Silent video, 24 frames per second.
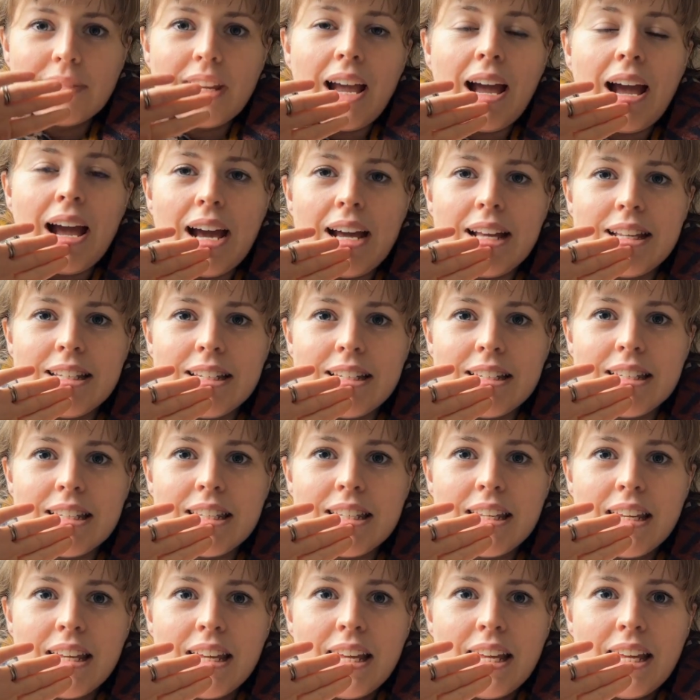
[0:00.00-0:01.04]
And
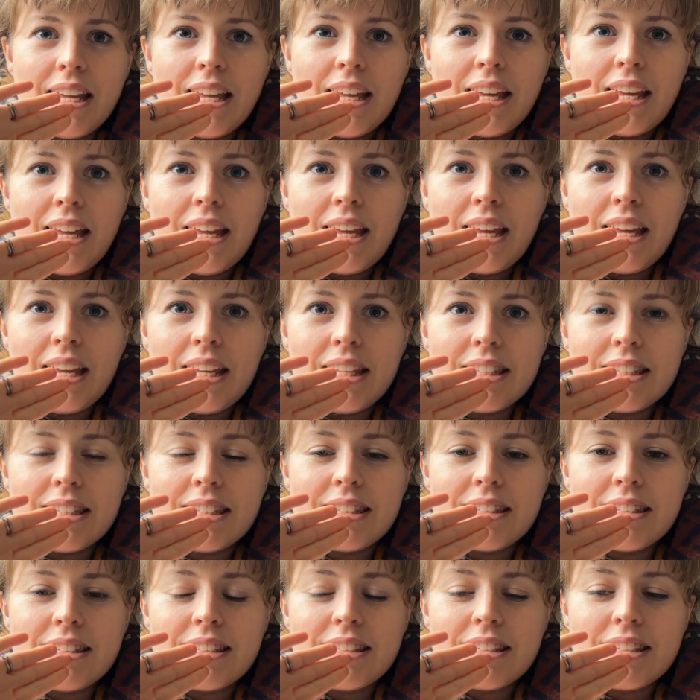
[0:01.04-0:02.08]

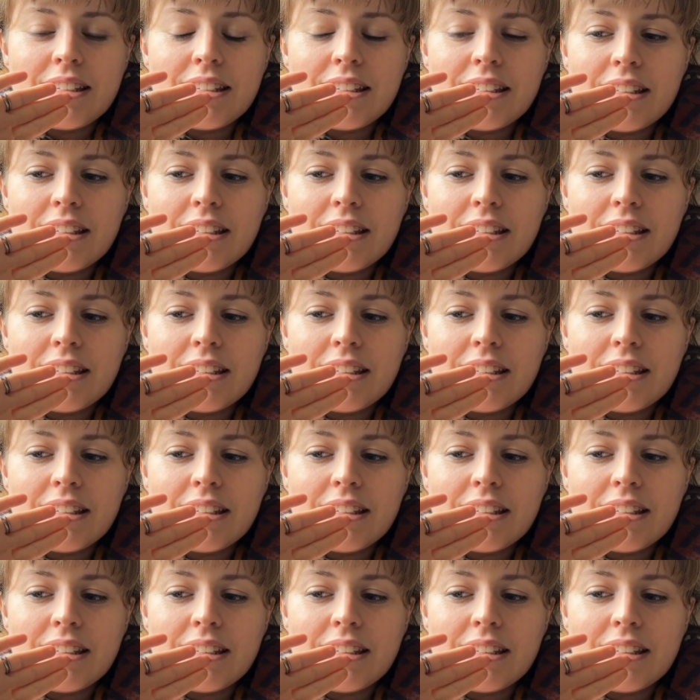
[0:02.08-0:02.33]
it's